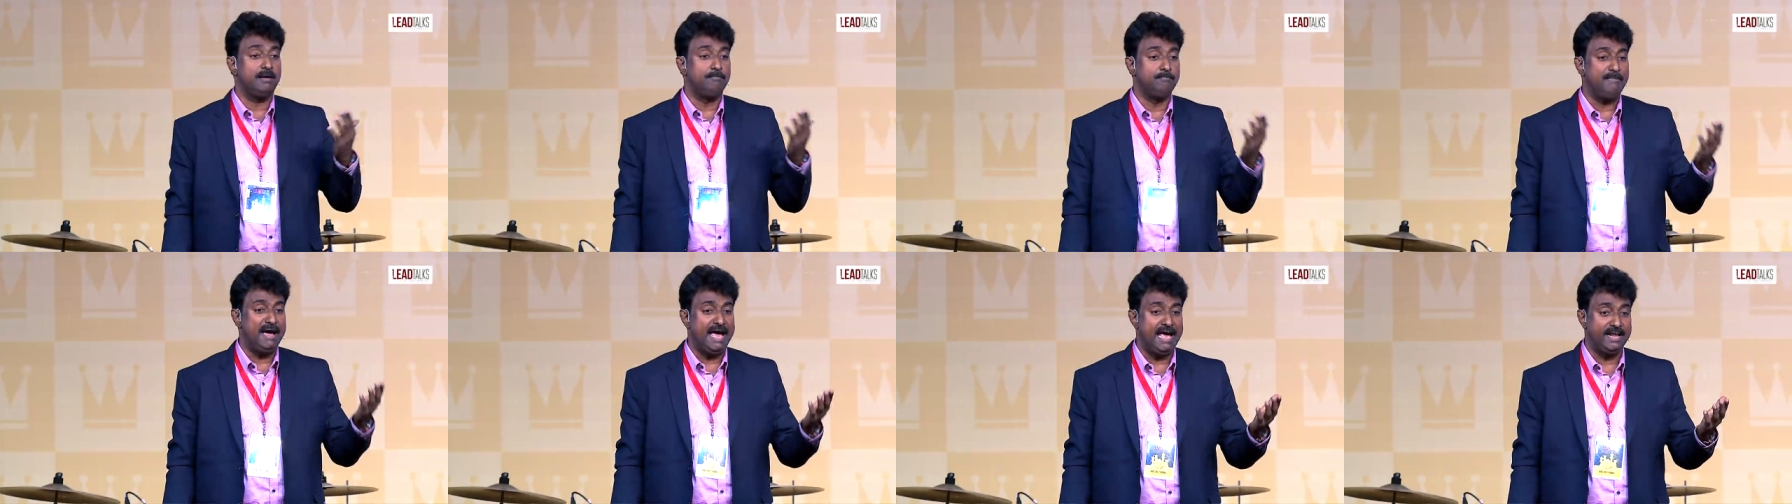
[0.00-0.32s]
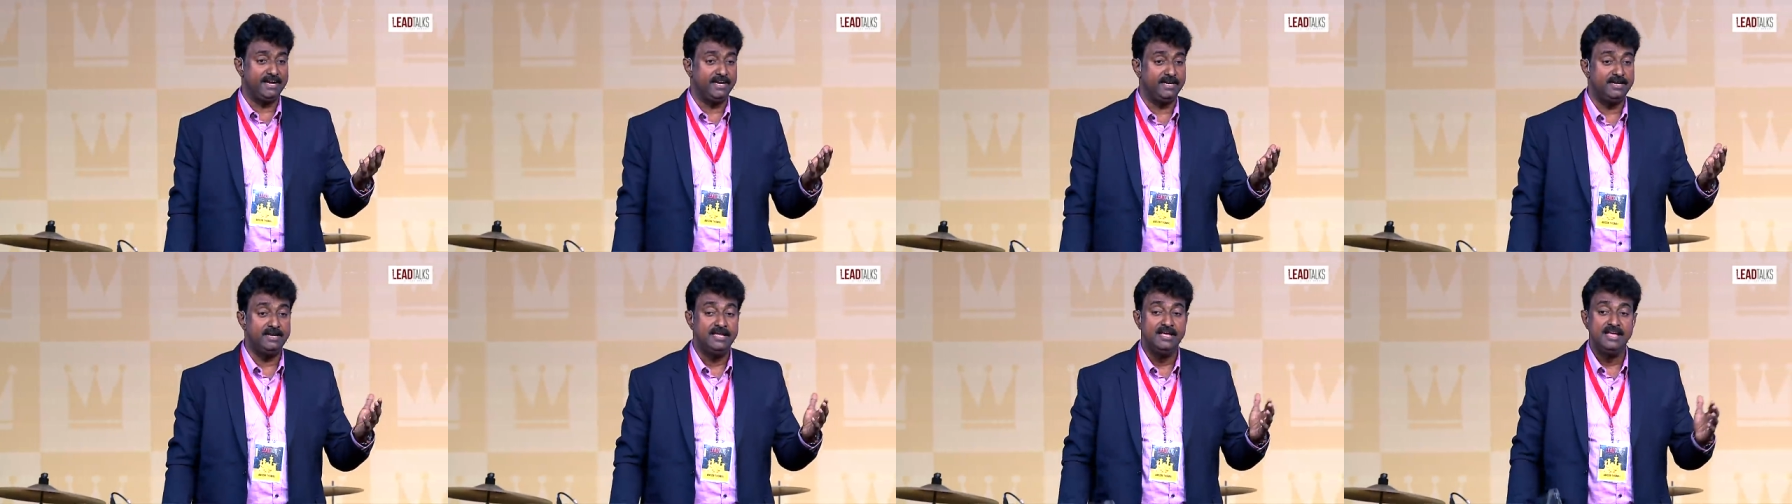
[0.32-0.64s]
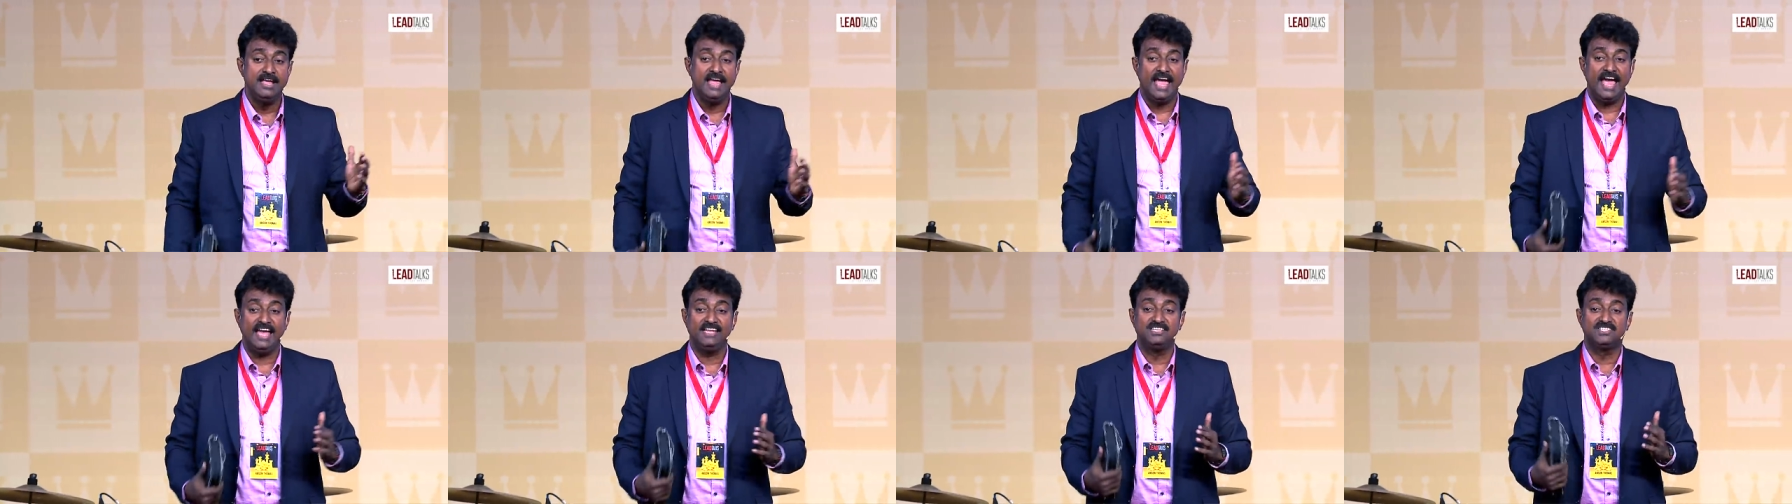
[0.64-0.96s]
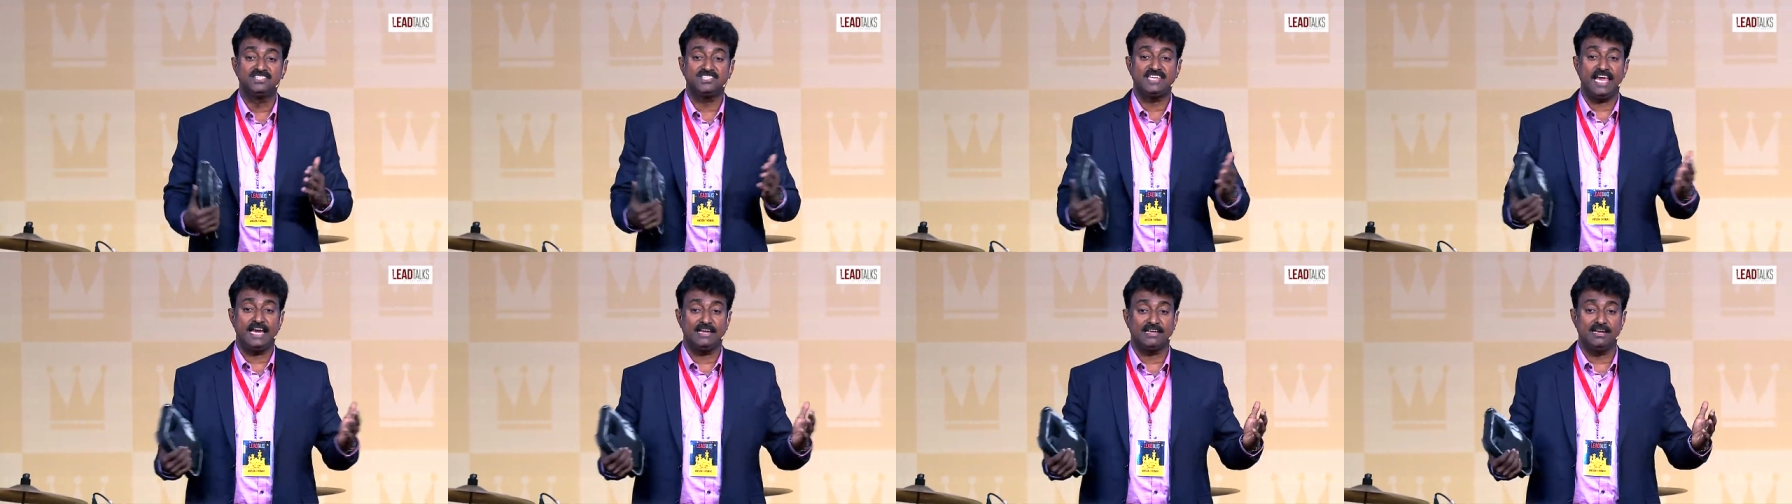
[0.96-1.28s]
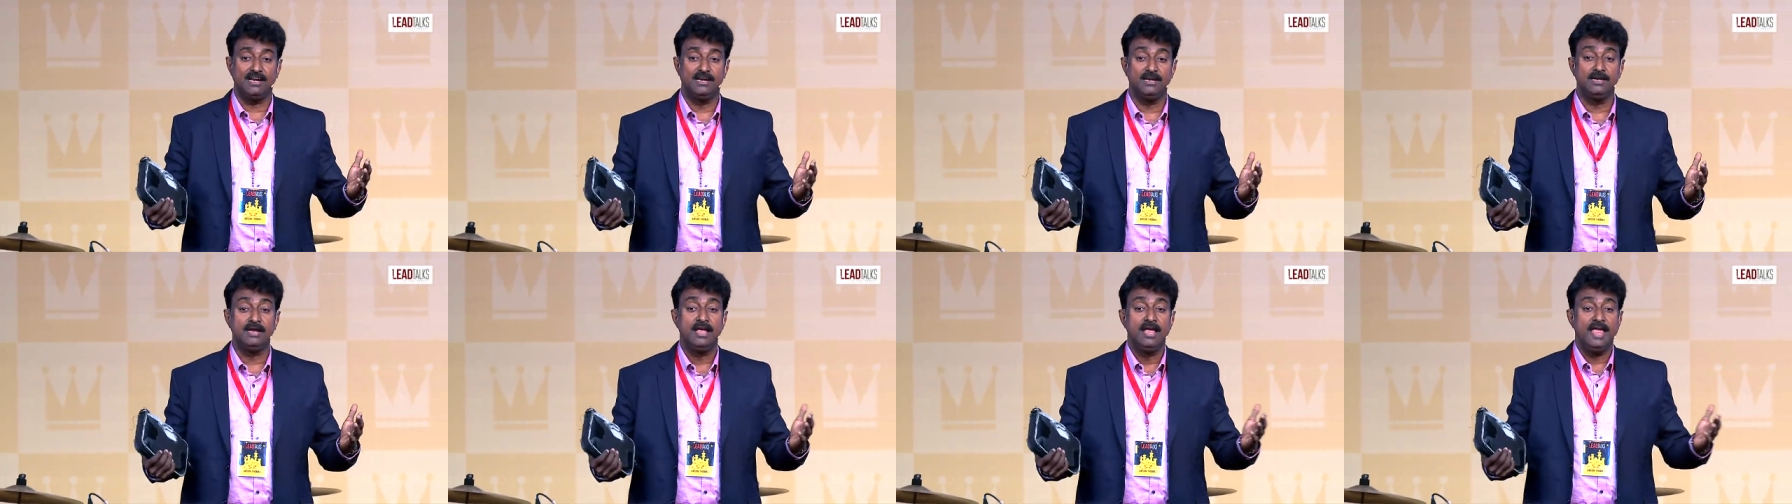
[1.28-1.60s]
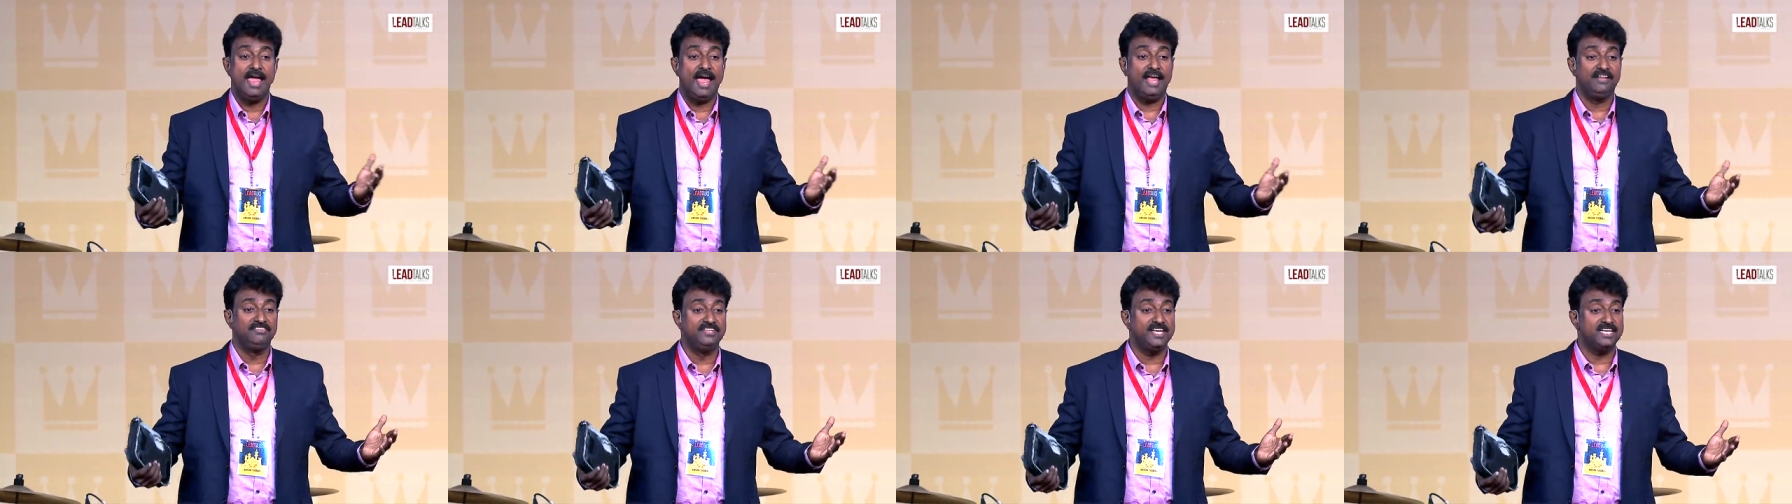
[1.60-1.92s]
married and settled, and